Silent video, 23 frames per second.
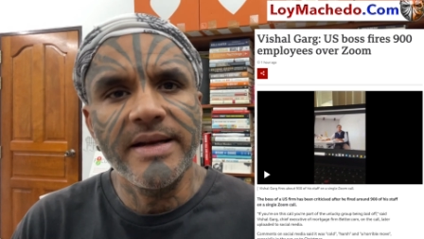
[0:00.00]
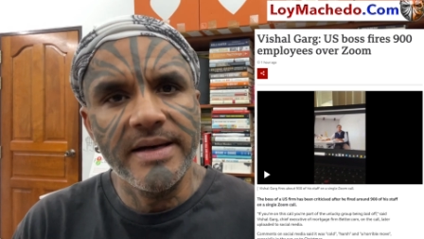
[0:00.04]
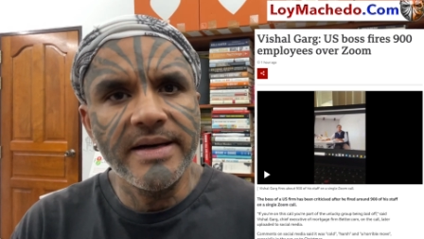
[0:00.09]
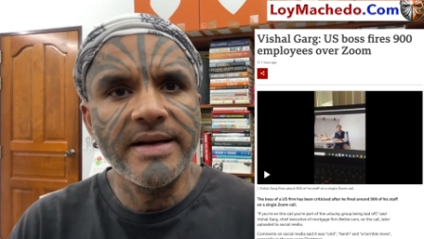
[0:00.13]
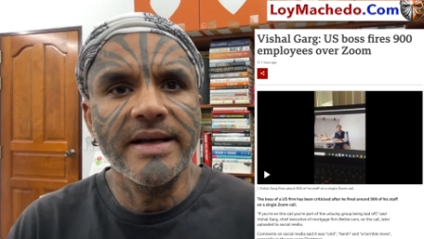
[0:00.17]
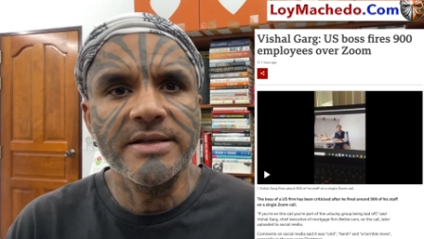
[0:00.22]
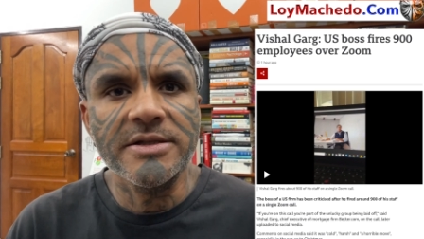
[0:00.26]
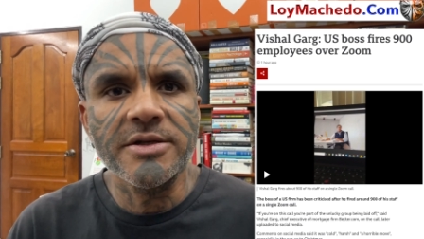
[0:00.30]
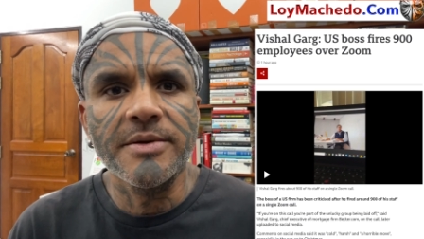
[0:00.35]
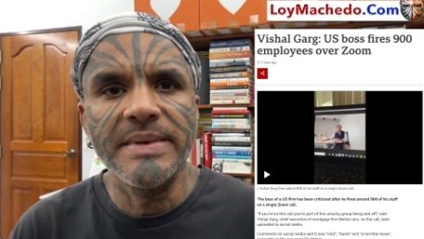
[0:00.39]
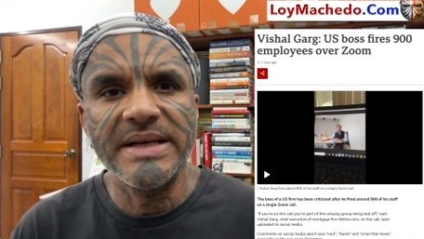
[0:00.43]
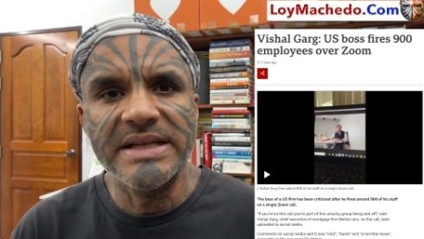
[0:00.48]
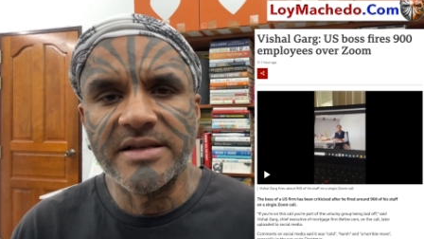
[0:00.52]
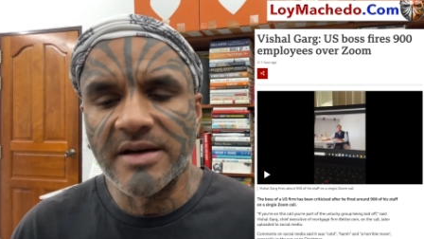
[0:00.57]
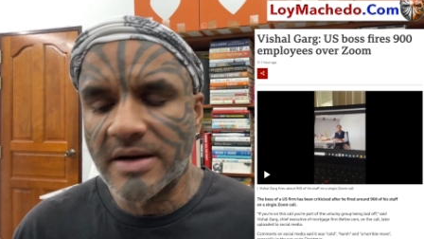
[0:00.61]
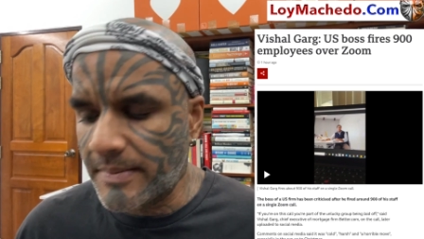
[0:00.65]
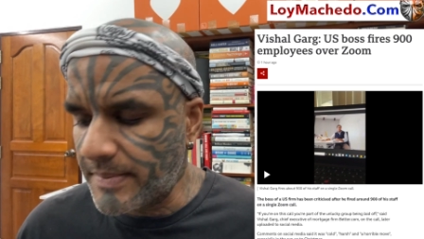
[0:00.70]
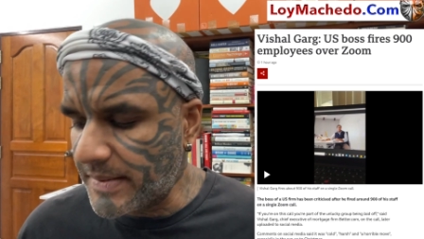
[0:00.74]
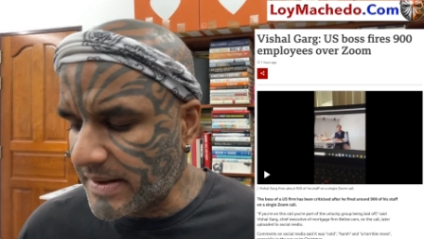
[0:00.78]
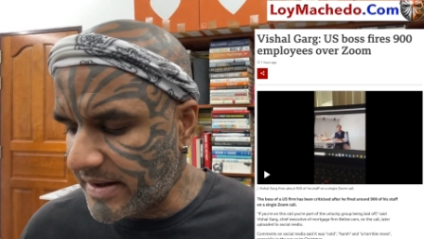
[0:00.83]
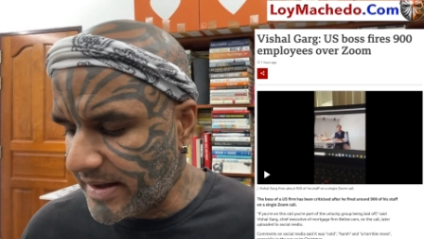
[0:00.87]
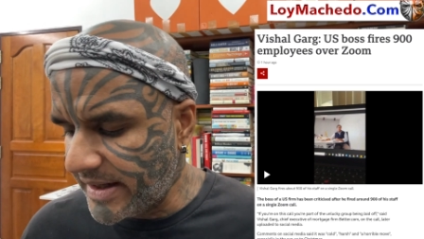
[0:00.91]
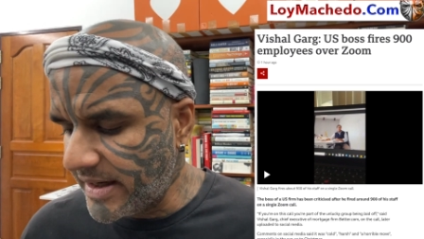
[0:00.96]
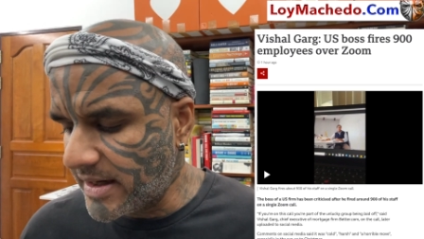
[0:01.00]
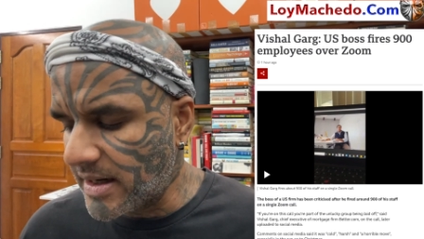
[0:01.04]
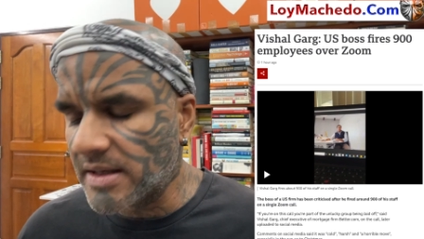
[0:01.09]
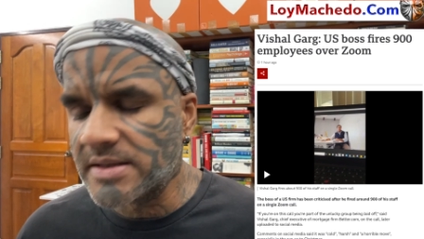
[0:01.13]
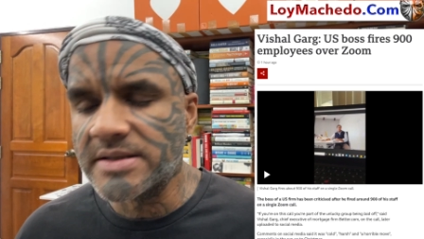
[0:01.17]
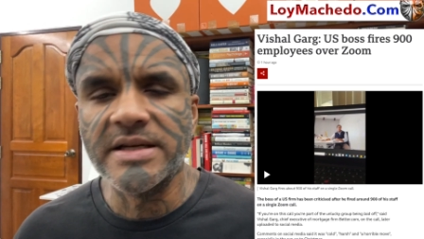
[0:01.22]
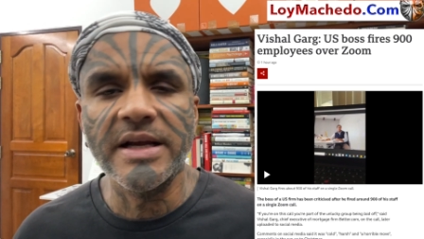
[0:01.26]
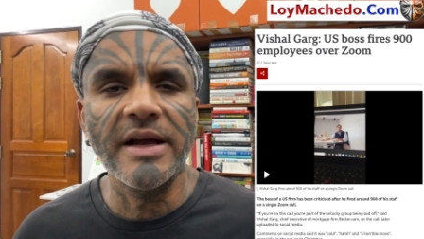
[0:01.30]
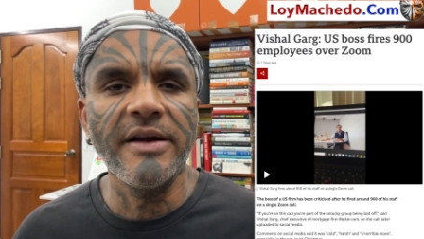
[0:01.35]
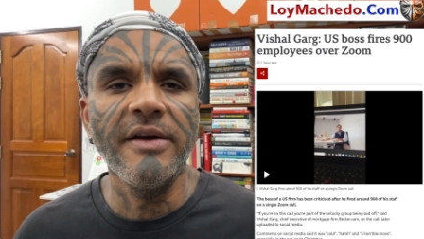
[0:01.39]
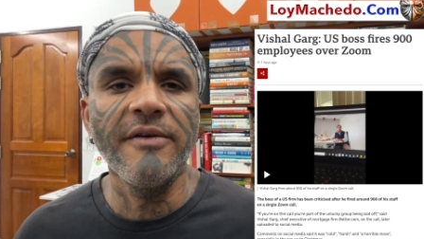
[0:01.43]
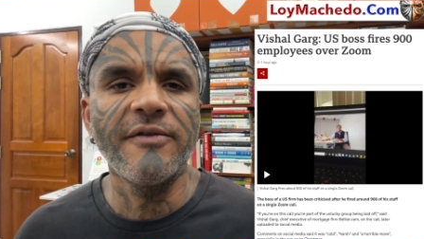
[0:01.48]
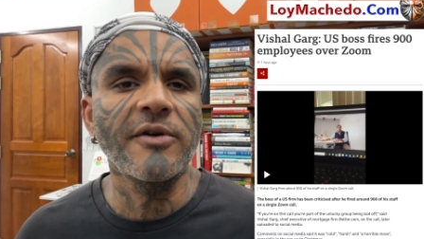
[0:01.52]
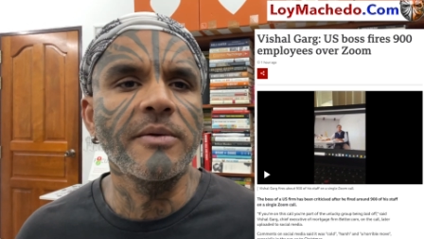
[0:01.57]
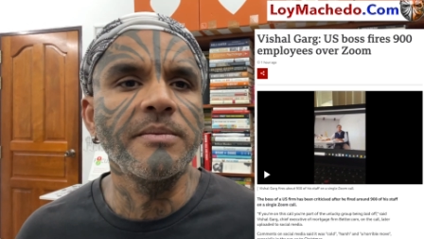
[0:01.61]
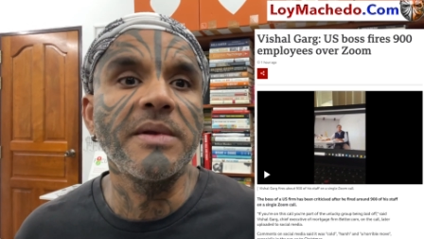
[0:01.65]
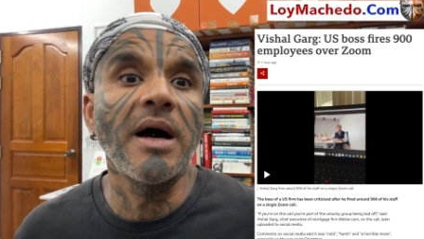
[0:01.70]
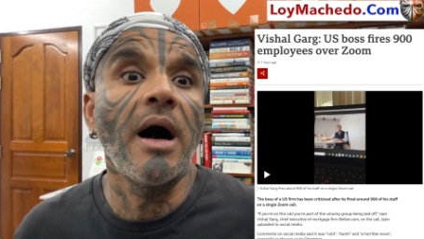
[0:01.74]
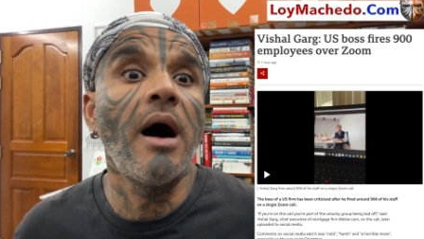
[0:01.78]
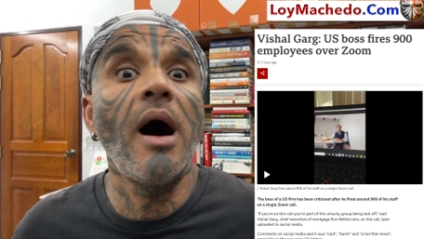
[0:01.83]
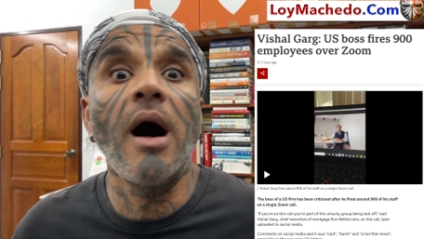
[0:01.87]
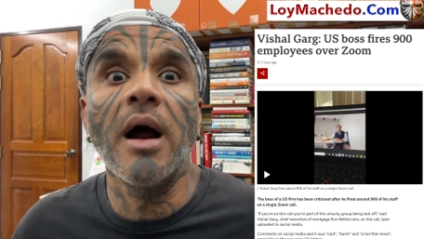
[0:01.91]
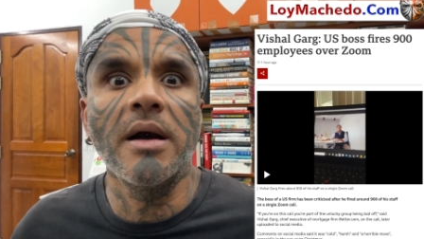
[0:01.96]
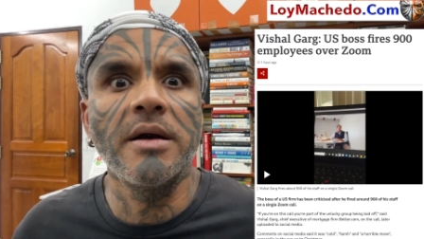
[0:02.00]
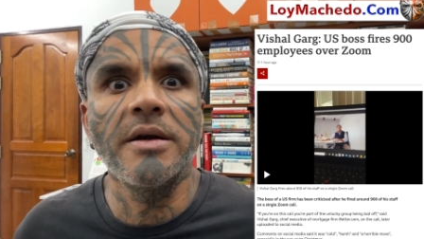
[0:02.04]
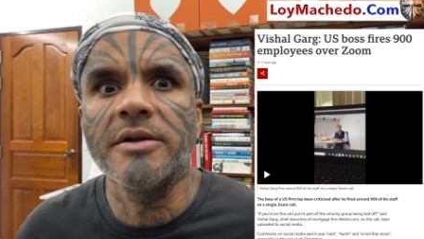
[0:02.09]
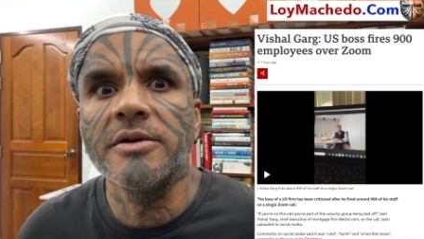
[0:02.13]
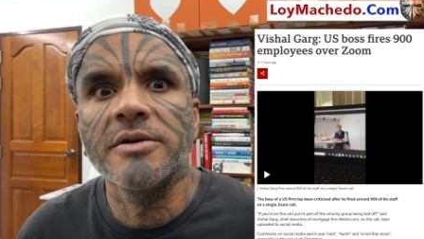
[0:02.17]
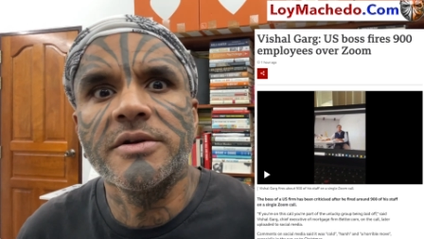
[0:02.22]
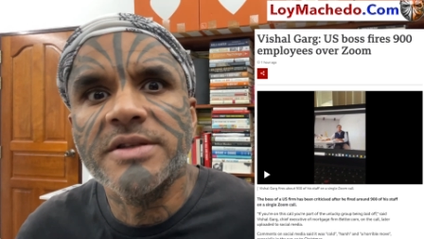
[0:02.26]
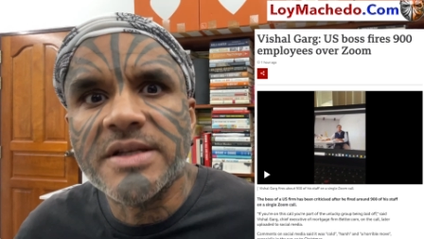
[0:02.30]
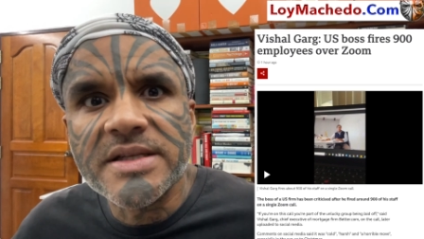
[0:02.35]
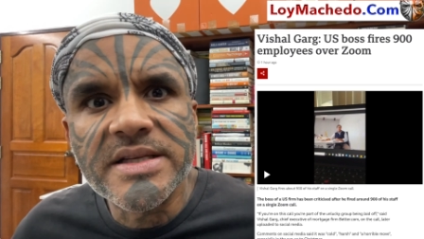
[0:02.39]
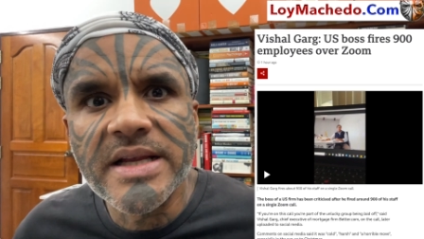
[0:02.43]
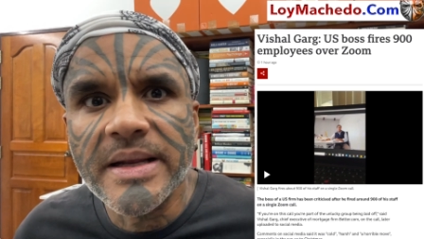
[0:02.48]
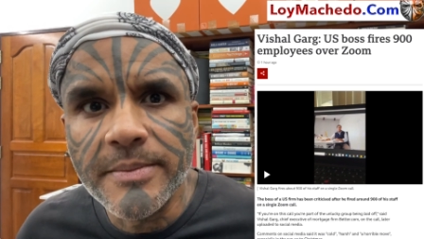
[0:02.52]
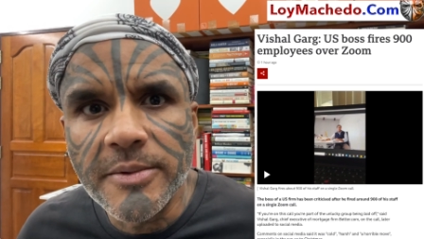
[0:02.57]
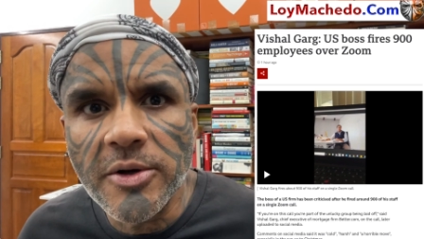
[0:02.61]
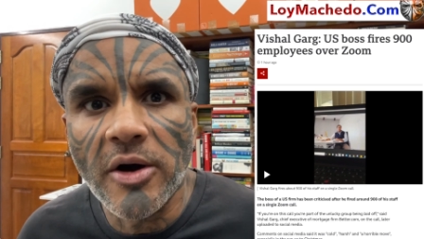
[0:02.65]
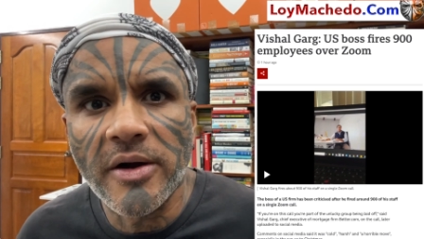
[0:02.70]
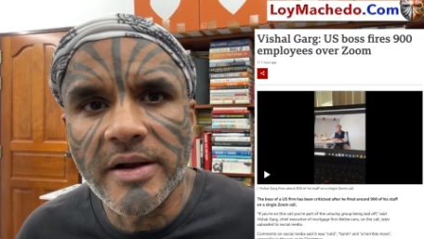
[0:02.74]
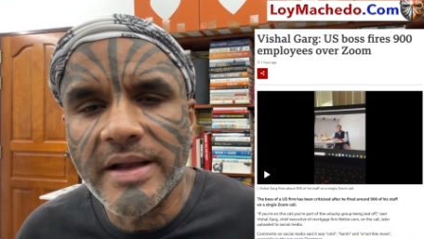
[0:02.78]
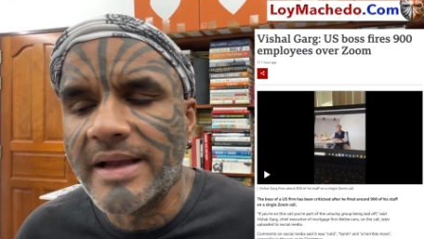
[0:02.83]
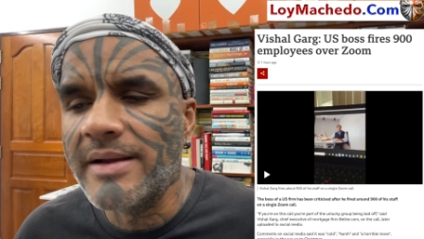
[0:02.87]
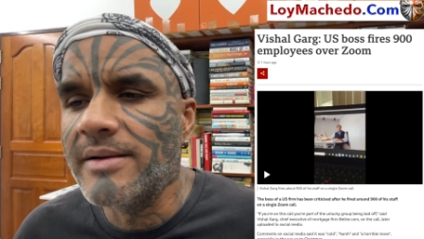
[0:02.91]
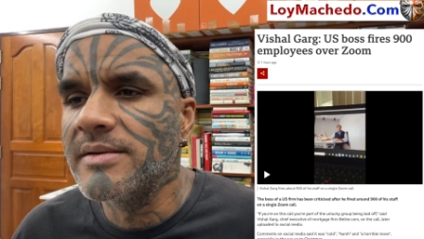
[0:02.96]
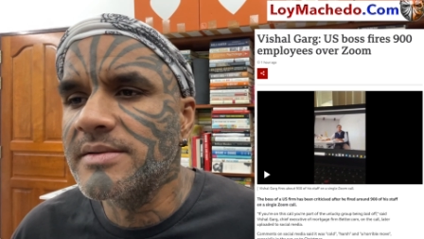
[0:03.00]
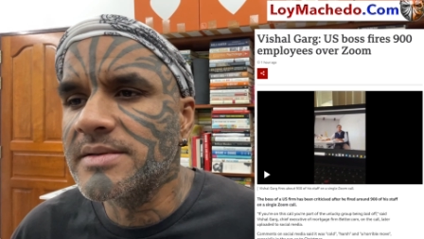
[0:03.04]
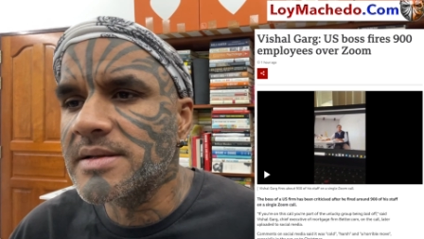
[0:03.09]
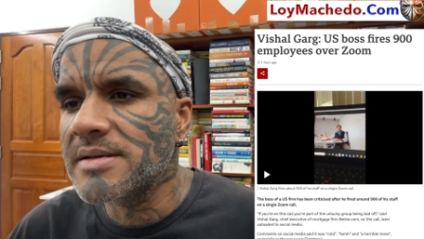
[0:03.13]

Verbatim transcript: it has to be scripted. He can't say from the heart, you know, just keep talking.